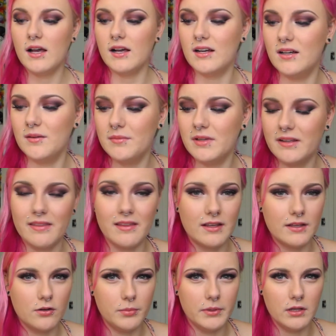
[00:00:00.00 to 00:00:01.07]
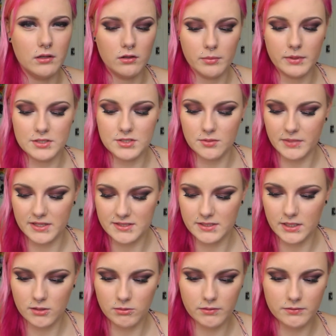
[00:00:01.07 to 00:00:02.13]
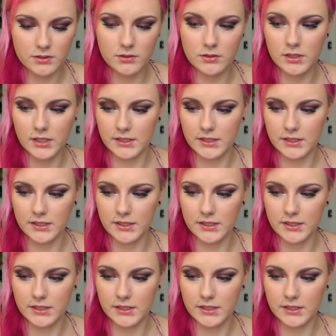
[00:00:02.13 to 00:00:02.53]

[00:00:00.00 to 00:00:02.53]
Um, I think it'll be a little bit too messy, however,